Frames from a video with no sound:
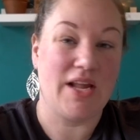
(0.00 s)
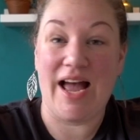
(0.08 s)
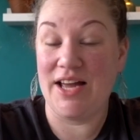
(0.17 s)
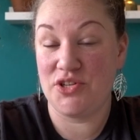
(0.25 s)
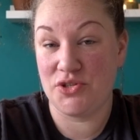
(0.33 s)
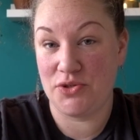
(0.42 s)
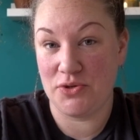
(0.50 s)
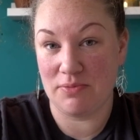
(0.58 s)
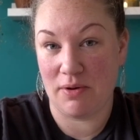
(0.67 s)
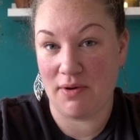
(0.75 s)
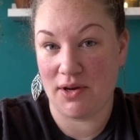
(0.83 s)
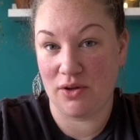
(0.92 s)
I just use
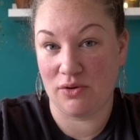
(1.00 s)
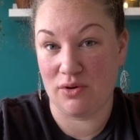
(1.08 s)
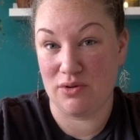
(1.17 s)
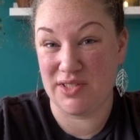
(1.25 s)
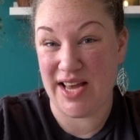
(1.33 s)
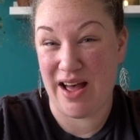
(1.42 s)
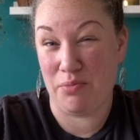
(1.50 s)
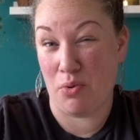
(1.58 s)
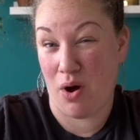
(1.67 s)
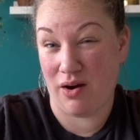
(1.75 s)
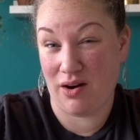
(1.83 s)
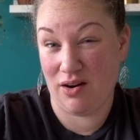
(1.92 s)
my regular old tap
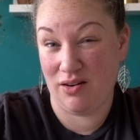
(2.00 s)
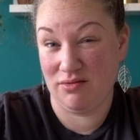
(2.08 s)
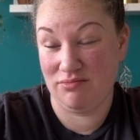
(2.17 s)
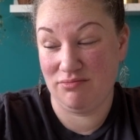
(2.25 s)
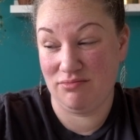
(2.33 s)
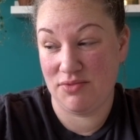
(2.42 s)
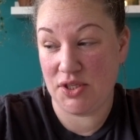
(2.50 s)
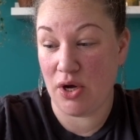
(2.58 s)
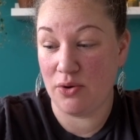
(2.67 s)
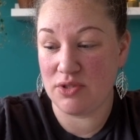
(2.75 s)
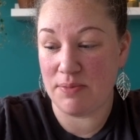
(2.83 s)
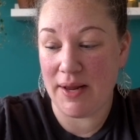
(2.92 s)
water.
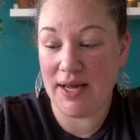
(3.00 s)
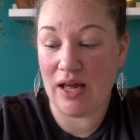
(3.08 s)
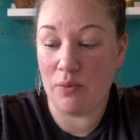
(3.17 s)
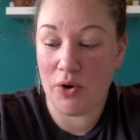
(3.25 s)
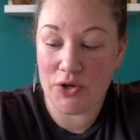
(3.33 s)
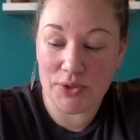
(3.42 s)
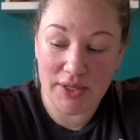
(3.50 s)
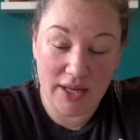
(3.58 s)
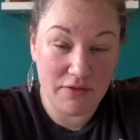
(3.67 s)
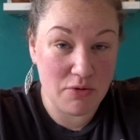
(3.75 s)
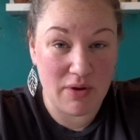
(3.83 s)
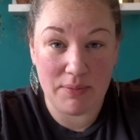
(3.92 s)
So depending on where you
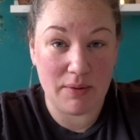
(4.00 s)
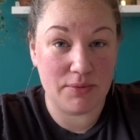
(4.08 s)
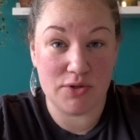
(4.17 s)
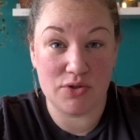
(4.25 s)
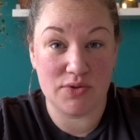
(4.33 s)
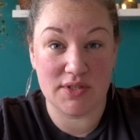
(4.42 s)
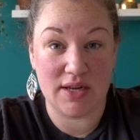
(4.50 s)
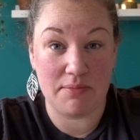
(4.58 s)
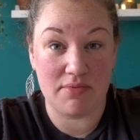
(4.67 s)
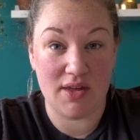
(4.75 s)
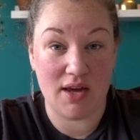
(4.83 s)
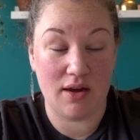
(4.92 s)
live, you might be able to do the same
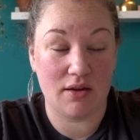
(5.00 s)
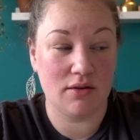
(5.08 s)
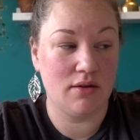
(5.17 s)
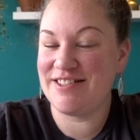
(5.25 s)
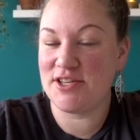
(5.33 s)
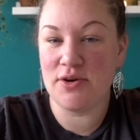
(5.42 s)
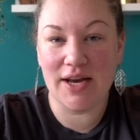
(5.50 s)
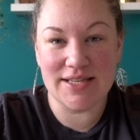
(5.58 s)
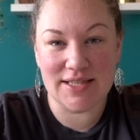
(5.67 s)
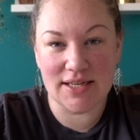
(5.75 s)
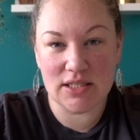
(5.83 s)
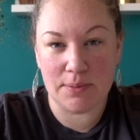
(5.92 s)
thing. Do you guys
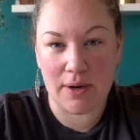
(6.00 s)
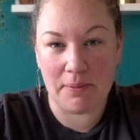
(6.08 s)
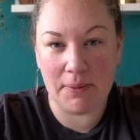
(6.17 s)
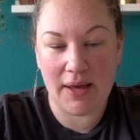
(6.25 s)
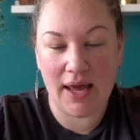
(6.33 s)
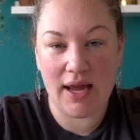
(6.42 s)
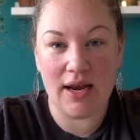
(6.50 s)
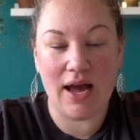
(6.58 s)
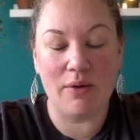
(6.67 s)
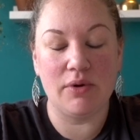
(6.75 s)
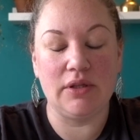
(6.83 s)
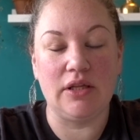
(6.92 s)
like to propagate?
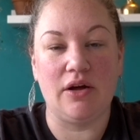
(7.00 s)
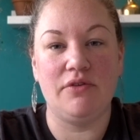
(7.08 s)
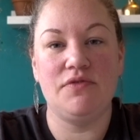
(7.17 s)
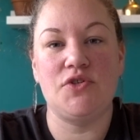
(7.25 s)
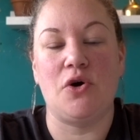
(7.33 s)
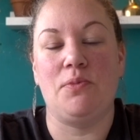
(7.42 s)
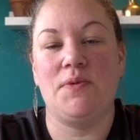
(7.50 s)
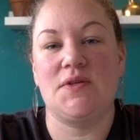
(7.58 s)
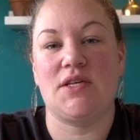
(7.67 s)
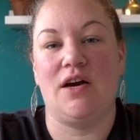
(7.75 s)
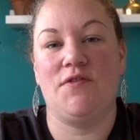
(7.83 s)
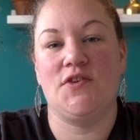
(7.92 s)
I would love to open this
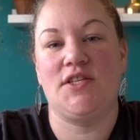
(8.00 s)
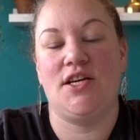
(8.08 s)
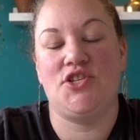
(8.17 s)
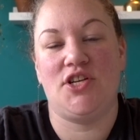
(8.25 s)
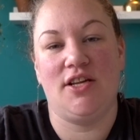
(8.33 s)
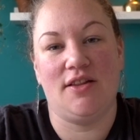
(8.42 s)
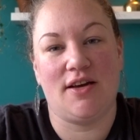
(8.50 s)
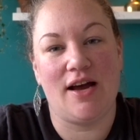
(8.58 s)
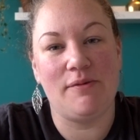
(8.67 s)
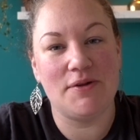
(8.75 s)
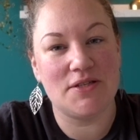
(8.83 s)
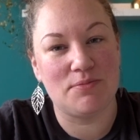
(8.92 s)
conversation in the
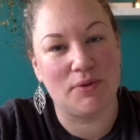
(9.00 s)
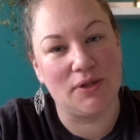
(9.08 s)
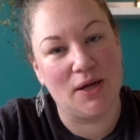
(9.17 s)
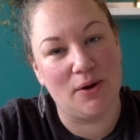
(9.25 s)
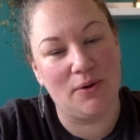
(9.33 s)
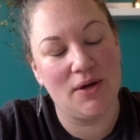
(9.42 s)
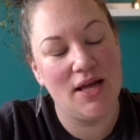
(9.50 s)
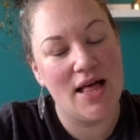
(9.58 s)
comments below.